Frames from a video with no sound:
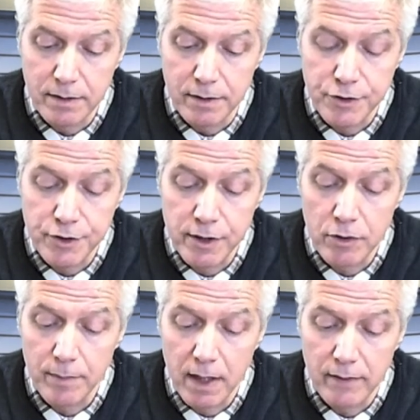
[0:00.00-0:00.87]
The
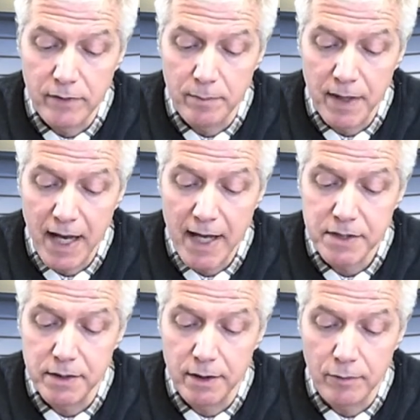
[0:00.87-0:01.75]
sheer amount of
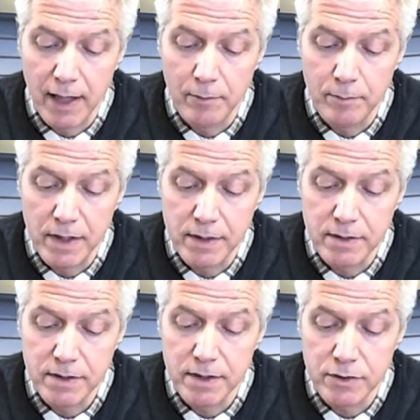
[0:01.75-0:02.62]
capacity around
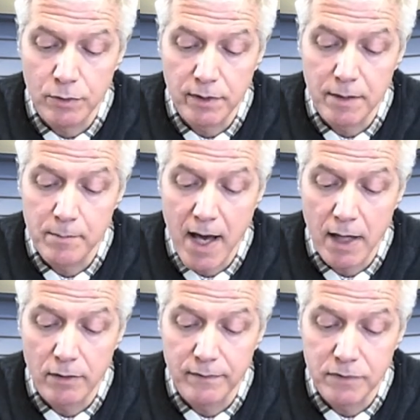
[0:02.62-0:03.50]
means it's only a
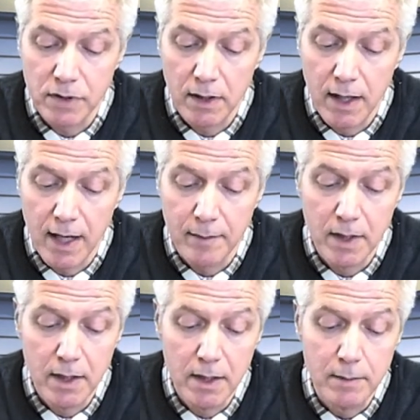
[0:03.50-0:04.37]
matter of time
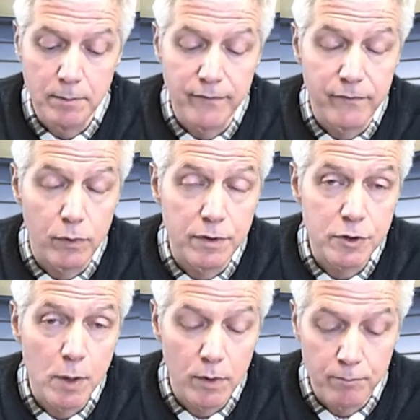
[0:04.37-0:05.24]
before
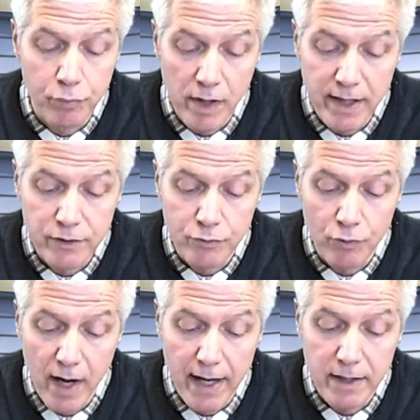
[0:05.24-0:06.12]
someone breaks
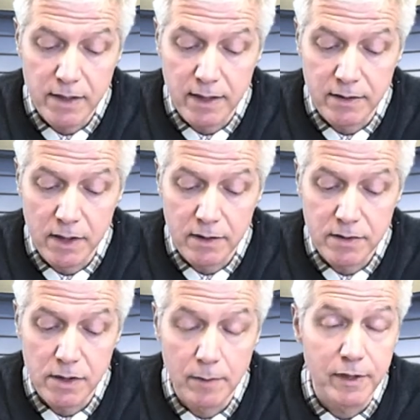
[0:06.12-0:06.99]
ranks and does
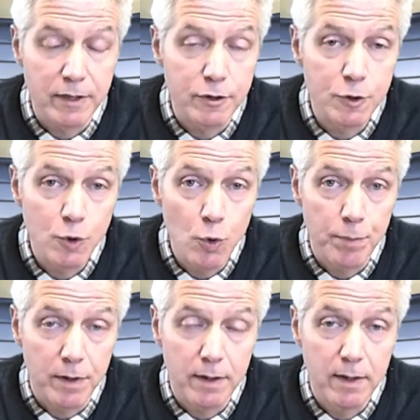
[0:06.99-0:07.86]
something
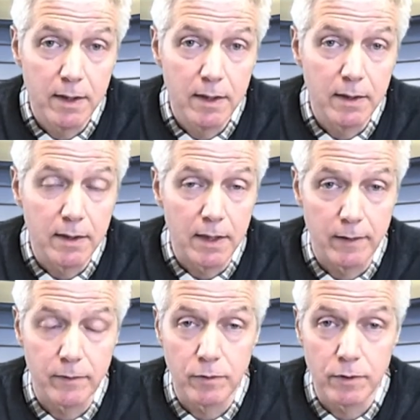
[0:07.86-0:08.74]
stupid.
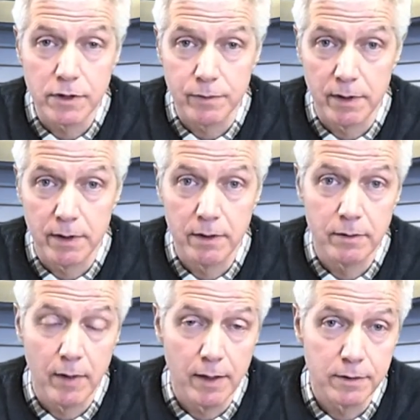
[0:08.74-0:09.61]
Now, of course, when an
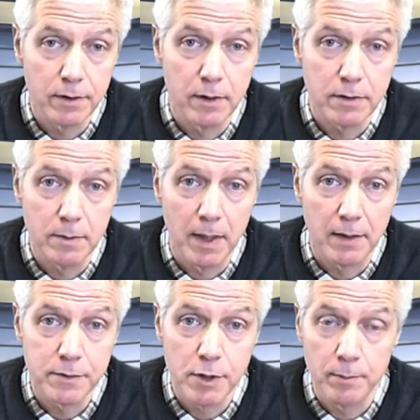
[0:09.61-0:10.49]
underwriter talks
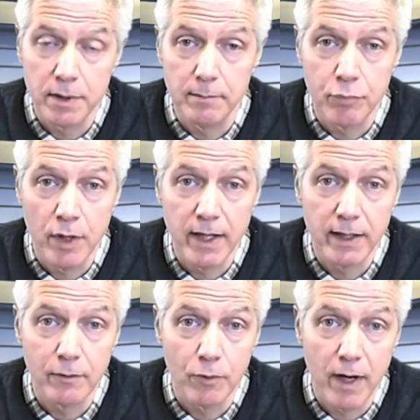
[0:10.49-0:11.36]
about somebody
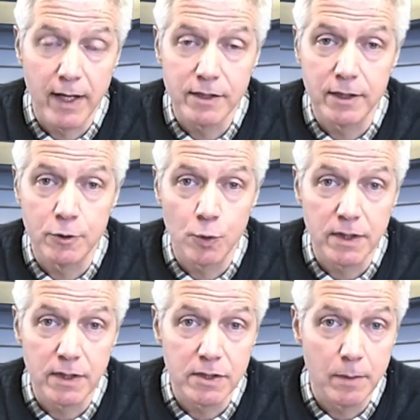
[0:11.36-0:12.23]
breaking ranks and
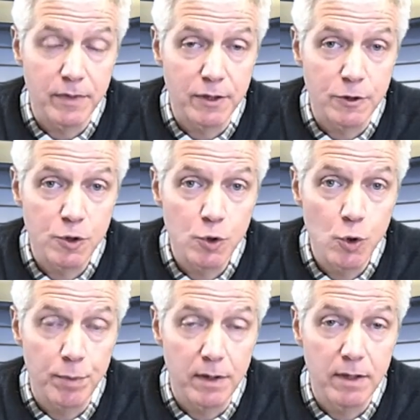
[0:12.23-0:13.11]
doing something
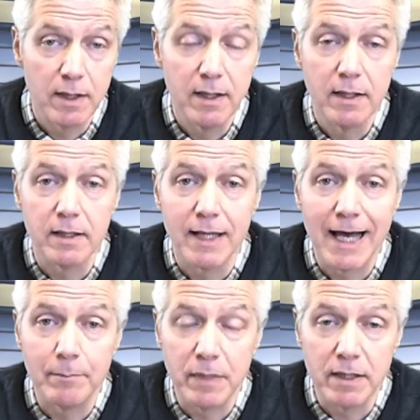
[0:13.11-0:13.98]
stupid,
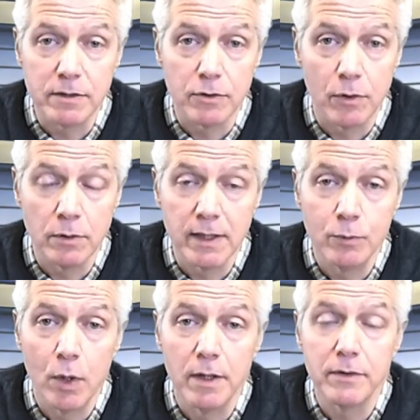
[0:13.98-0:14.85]
that means only
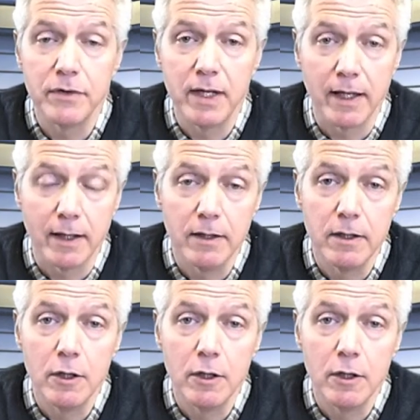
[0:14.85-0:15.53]
one thing,